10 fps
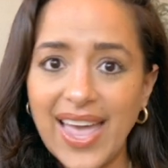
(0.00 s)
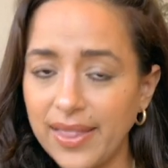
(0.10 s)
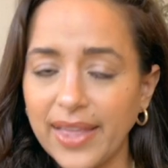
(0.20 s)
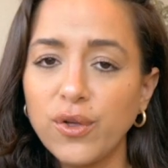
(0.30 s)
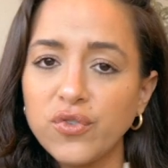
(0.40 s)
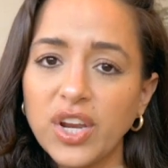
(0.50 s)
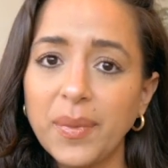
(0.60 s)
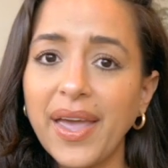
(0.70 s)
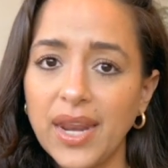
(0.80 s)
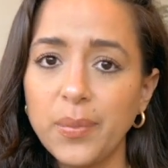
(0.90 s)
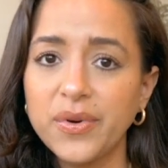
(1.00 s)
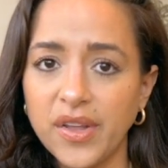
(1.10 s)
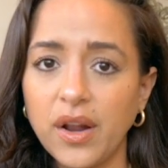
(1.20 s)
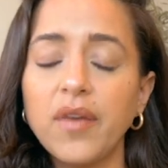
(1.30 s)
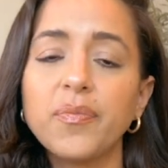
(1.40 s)
like those are going to be
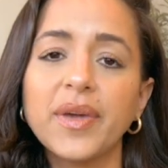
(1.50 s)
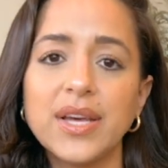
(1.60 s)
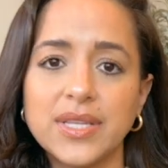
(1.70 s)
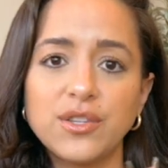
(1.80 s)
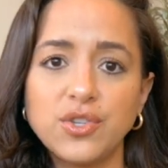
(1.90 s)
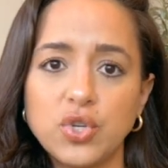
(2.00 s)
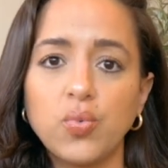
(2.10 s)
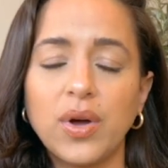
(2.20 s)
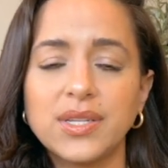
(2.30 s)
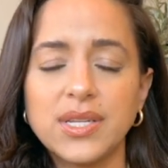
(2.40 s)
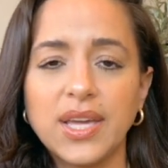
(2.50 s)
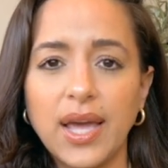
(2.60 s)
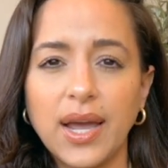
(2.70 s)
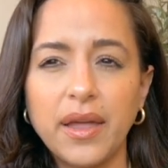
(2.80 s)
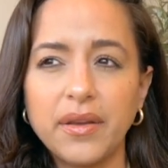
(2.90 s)
80% off because I do want to
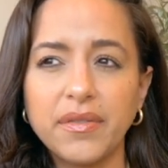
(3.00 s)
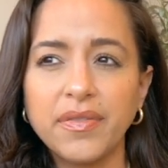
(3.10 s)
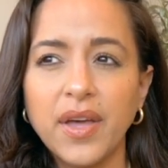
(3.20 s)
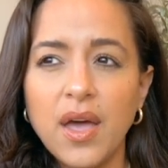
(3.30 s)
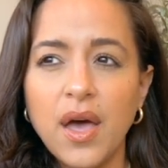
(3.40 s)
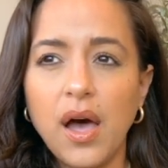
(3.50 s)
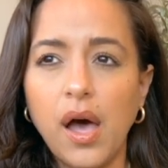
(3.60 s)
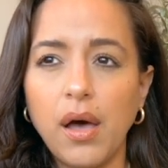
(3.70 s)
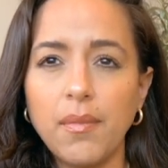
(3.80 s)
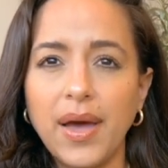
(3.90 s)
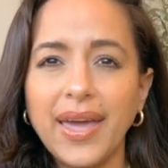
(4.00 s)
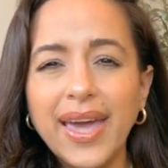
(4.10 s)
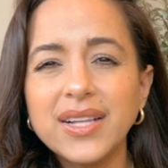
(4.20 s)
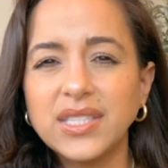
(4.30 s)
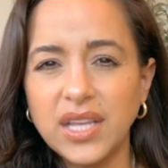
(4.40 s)
get kind of um, I
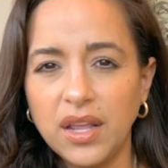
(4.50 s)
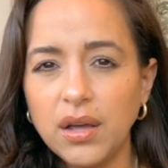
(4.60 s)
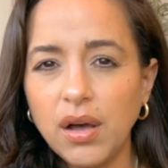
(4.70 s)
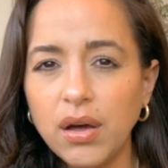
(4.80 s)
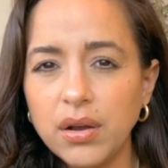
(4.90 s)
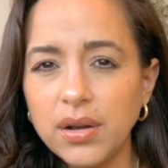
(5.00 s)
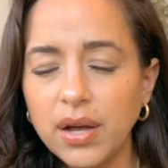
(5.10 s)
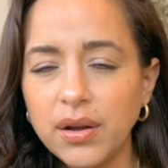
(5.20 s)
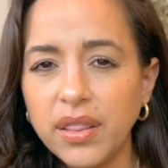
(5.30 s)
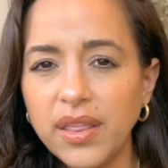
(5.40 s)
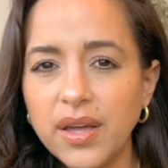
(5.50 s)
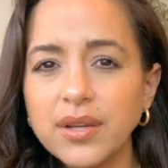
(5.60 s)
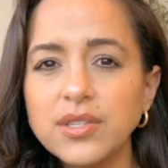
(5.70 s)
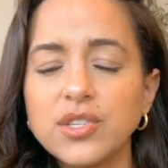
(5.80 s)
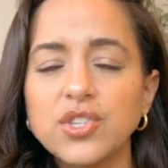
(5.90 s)
hate sitting on on
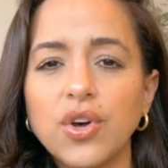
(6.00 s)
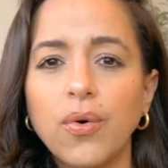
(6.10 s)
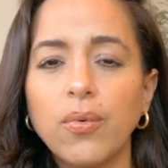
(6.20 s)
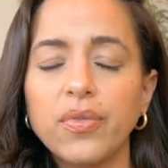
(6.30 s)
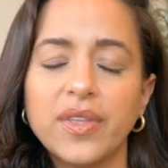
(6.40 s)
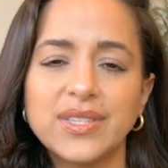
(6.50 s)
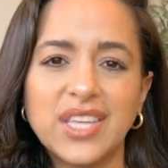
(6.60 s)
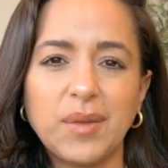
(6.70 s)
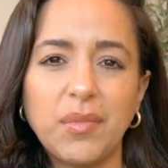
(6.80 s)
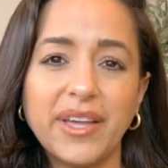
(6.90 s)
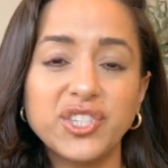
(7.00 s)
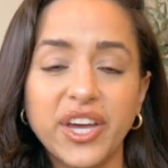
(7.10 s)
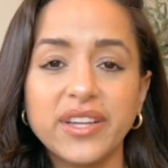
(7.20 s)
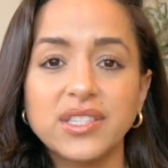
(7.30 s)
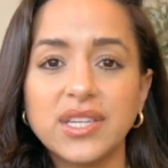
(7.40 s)
things so this is going to be my
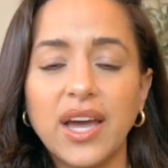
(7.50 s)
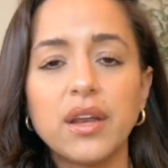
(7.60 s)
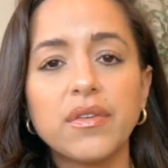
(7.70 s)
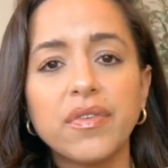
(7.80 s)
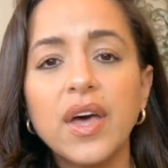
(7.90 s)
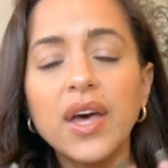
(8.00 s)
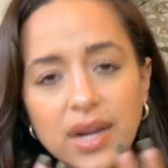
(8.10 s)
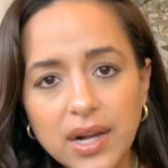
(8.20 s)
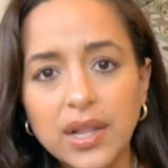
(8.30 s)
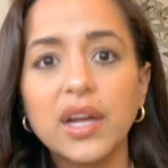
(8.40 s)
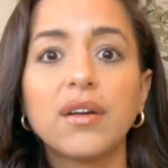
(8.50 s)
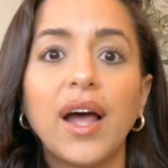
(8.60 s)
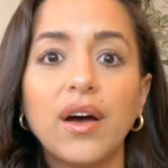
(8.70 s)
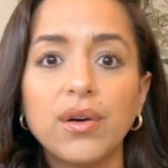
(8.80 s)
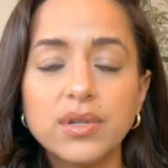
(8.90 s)
chance to kind of clear
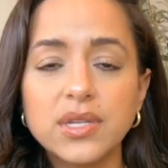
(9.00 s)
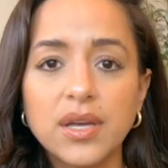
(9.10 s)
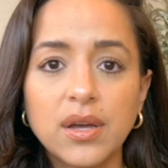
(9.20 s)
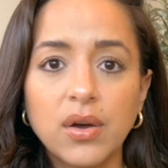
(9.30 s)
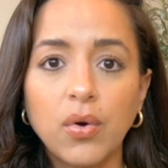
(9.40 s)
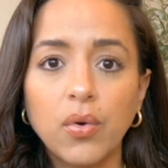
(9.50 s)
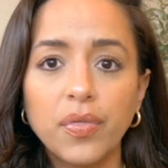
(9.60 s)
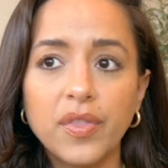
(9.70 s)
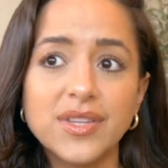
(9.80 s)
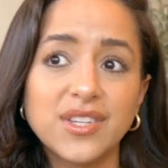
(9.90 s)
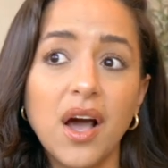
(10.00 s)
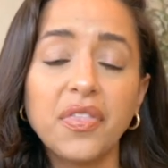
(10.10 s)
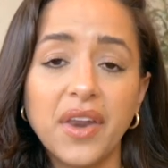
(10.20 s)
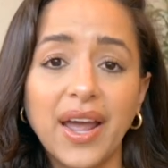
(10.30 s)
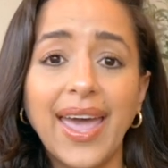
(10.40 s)
out the
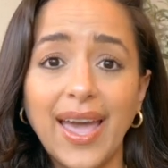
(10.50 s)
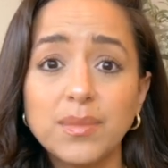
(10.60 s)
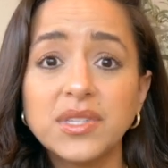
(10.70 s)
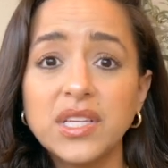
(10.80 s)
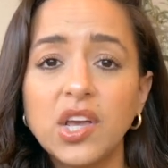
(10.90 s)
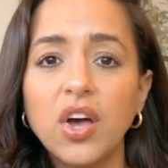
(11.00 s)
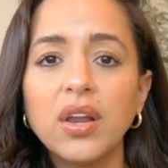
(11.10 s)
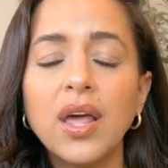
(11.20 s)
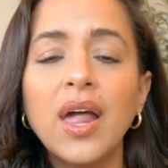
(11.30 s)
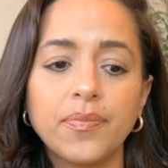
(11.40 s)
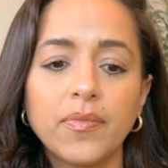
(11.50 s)
stock that I am sitting on.